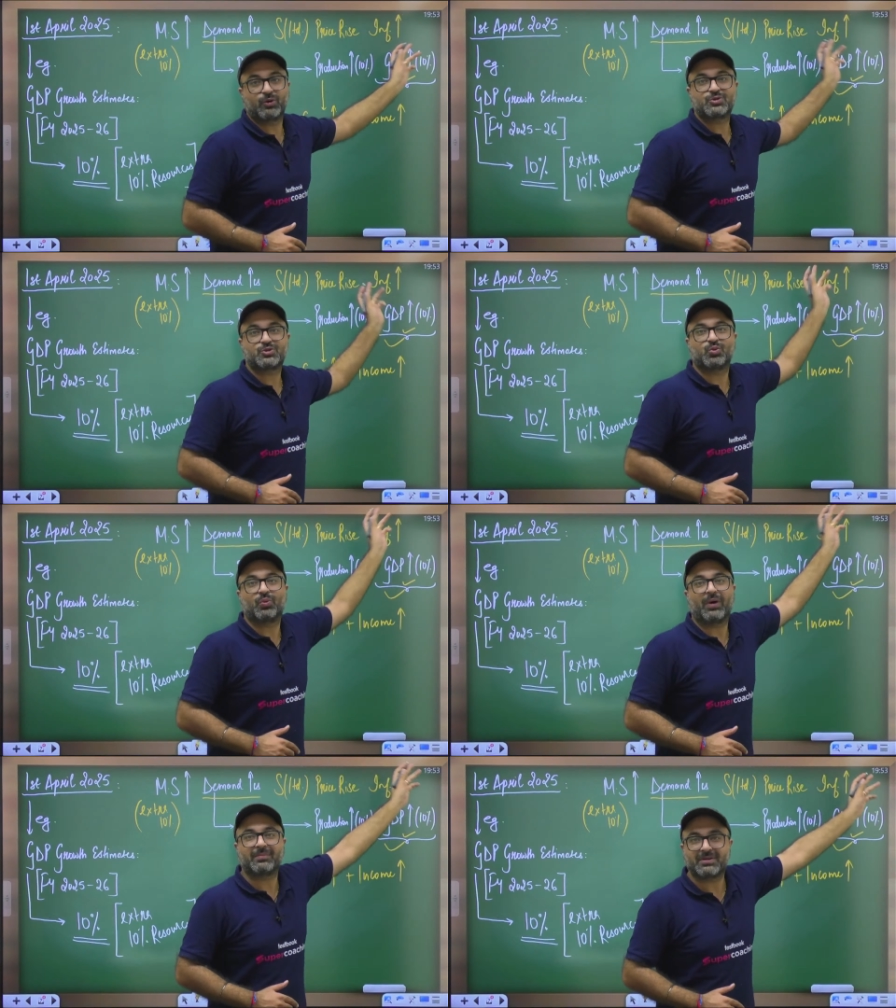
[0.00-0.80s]

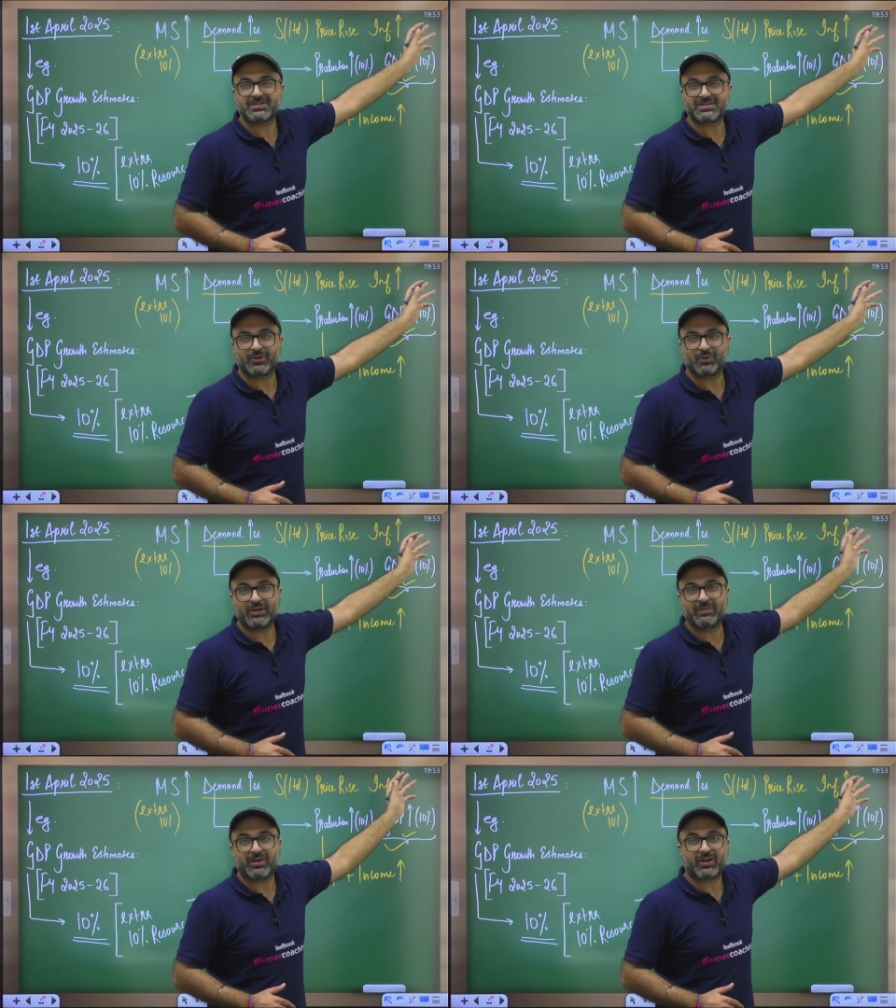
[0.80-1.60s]
1% only,
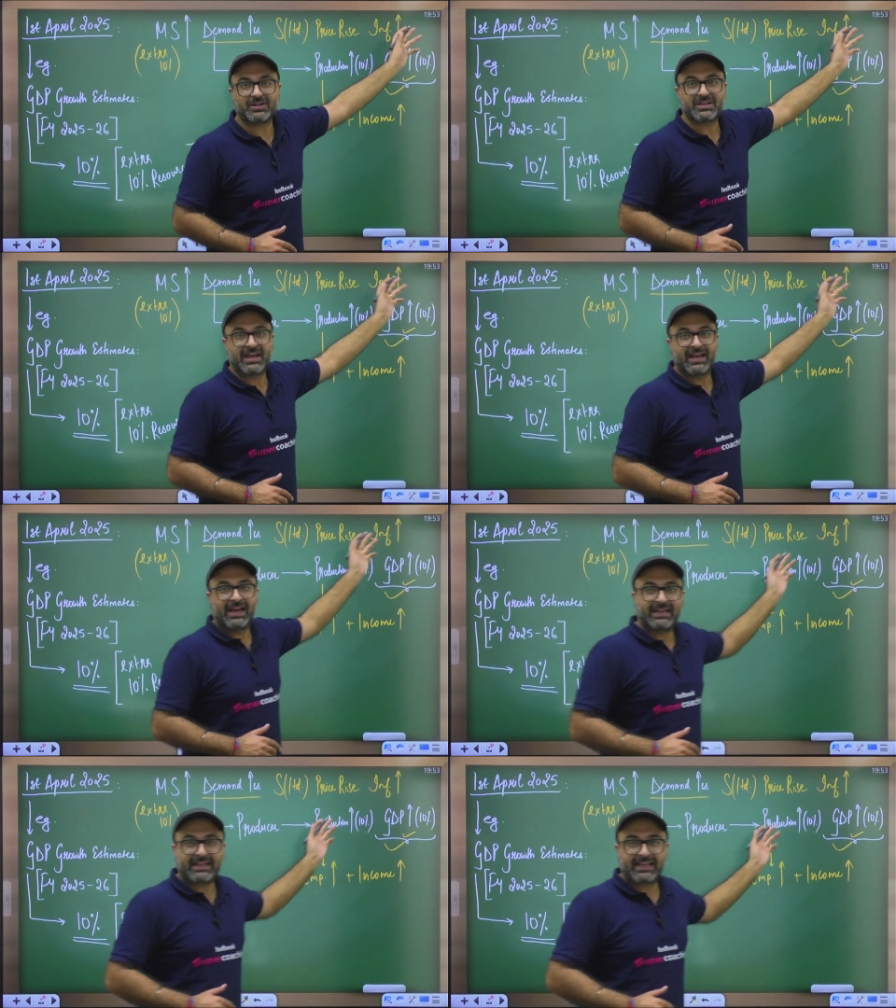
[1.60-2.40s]
because it
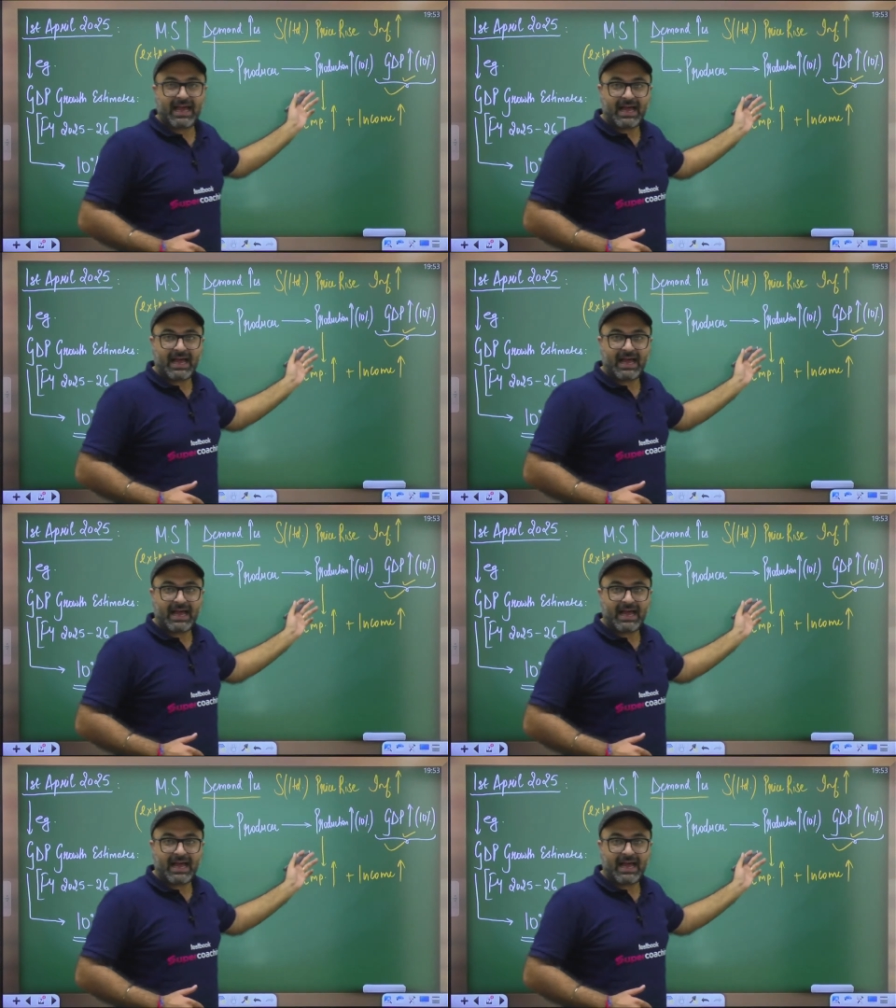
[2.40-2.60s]
can